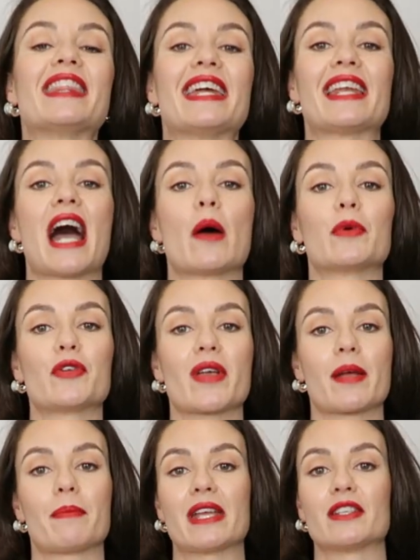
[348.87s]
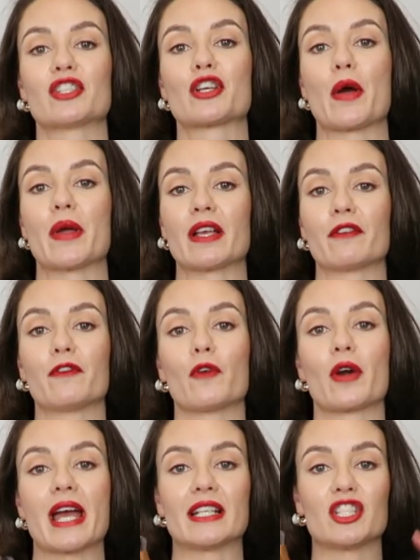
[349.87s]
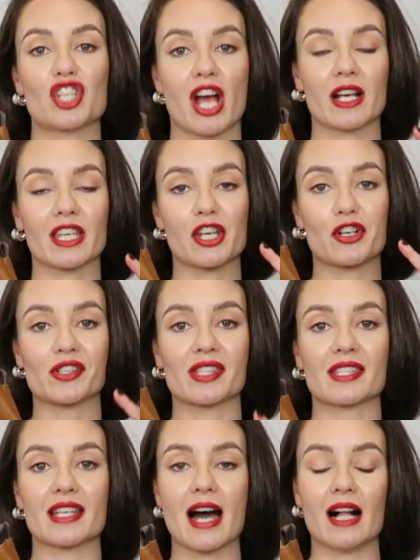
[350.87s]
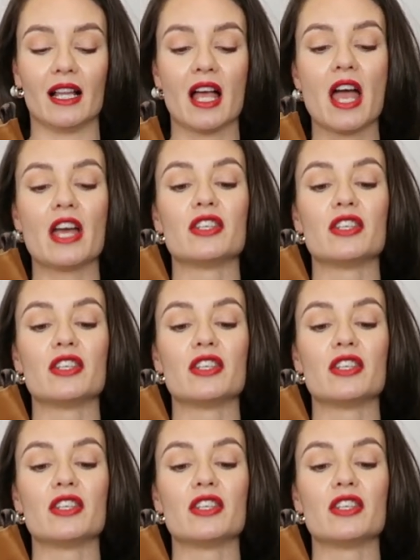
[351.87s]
then I would recommend going for a chunkier style.